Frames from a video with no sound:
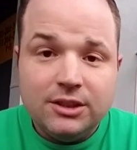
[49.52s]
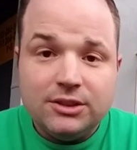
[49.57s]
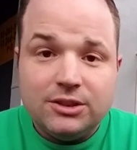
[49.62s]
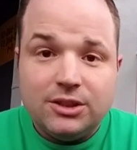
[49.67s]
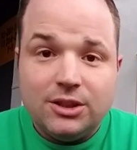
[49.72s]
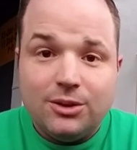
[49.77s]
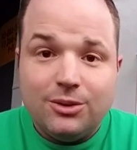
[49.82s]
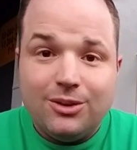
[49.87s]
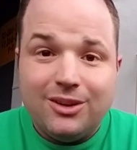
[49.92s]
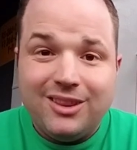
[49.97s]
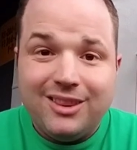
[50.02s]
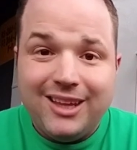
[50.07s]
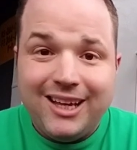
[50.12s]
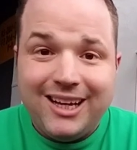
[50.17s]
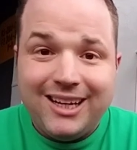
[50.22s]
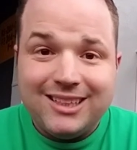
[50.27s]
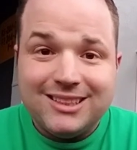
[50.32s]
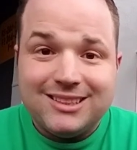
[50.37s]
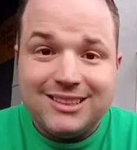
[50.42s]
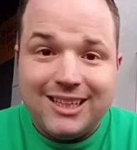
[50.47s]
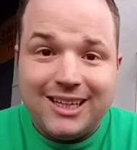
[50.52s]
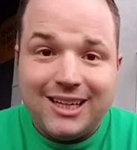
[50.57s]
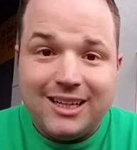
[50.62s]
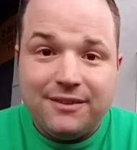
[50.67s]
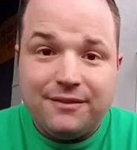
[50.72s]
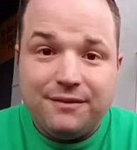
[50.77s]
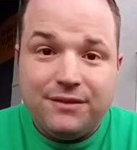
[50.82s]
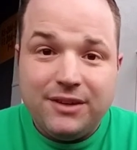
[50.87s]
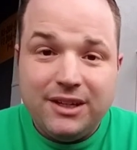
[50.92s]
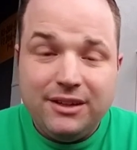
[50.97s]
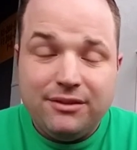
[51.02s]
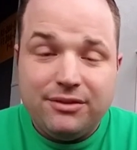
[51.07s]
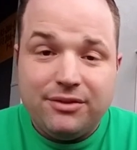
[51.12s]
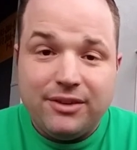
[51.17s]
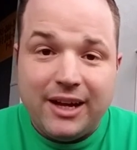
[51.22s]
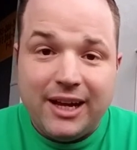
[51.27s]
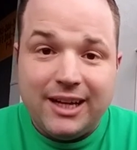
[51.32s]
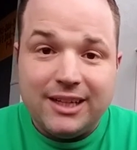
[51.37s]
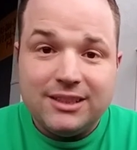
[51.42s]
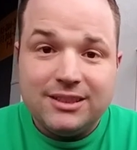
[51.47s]
So that is that. Fun
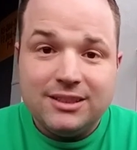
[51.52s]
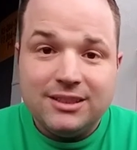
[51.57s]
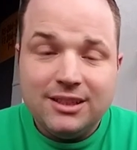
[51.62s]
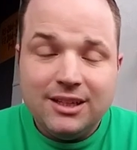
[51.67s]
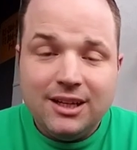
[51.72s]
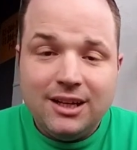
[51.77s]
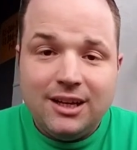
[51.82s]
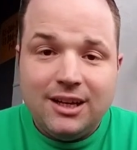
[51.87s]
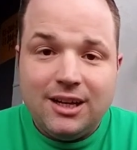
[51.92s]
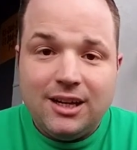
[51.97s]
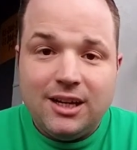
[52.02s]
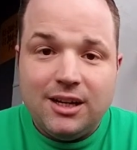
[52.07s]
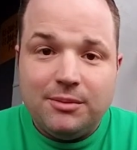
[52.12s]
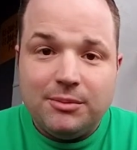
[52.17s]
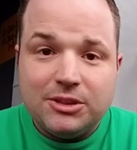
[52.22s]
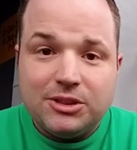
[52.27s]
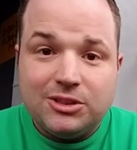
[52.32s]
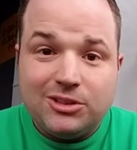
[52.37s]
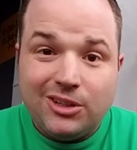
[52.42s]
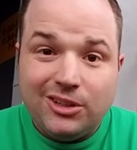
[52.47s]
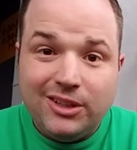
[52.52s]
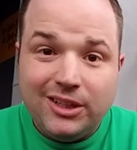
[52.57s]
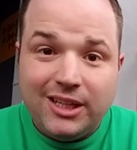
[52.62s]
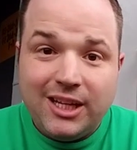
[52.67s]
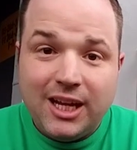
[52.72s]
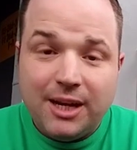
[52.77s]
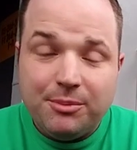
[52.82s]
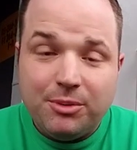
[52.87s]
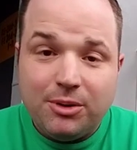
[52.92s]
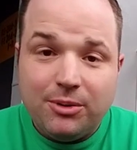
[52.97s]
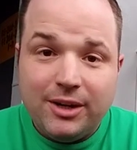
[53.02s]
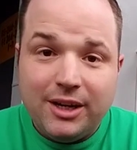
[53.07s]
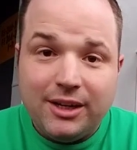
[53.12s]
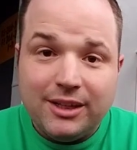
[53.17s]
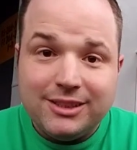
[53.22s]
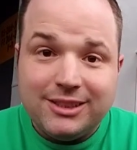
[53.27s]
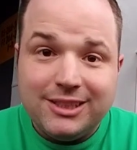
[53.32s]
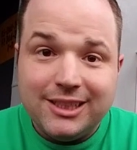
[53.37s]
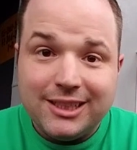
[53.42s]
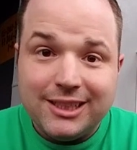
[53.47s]
fact. Um, let's turn the camera around
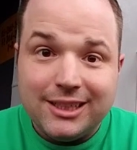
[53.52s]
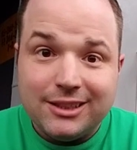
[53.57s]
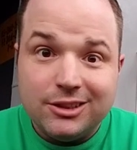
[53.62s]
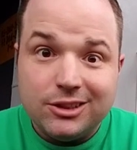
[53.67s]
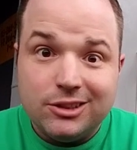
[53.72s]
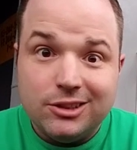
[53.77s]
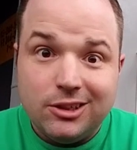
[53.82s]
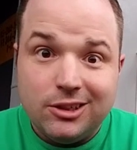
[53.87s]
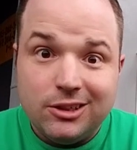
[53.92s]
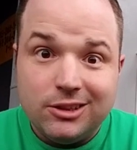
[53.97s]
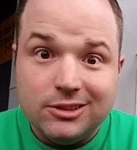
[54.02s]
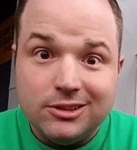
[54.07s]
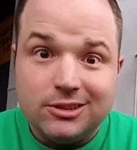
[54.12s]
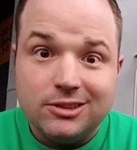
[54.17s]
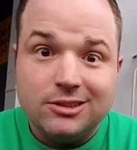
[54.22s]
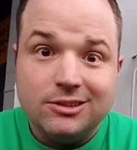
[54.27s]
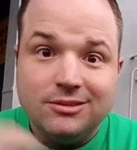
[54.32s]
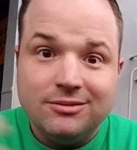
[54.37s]
and check out the cards.